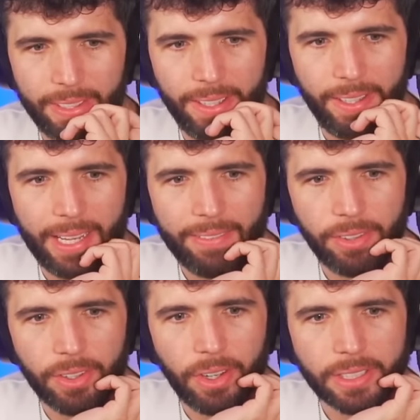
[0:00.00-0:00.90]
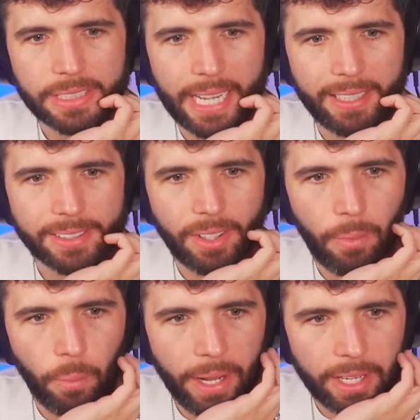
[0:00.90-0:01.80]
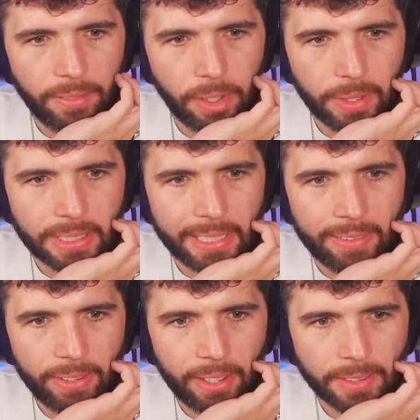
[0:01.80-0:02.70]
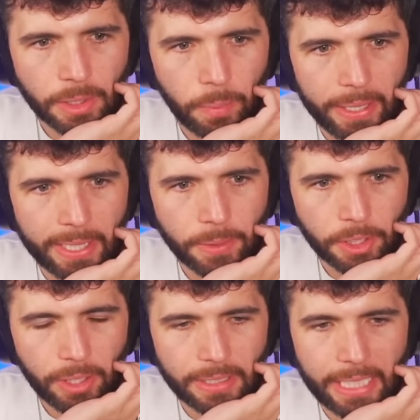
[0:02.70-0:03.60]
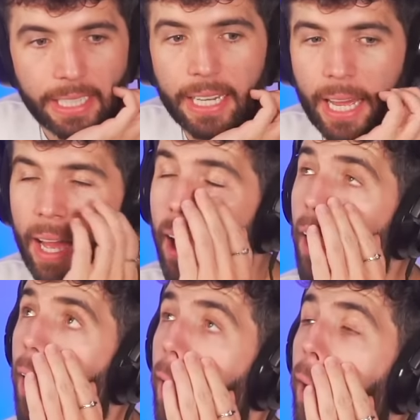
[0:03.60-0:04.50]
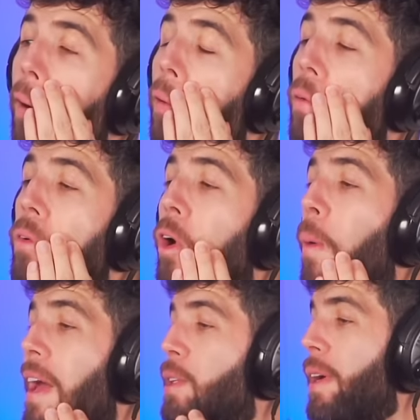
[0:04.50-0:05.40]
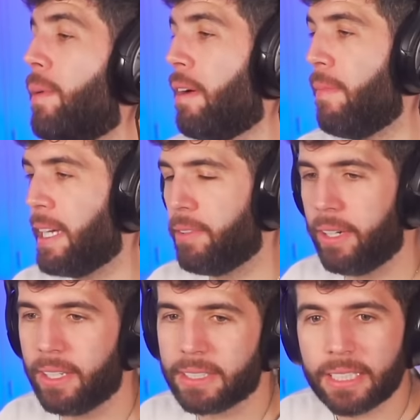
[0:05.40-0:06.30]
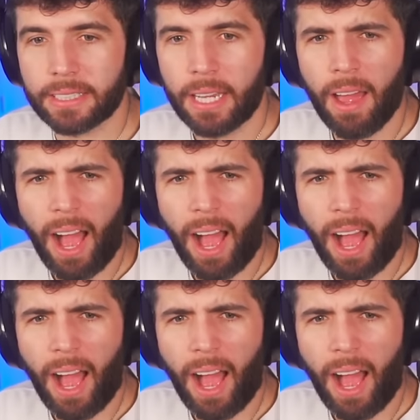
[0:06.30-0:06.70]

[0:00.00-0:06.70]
Have you got stats on where your viewers live? A lot of Swedes watch your content? Yeah, Norway and Sweden, we have massive audiences.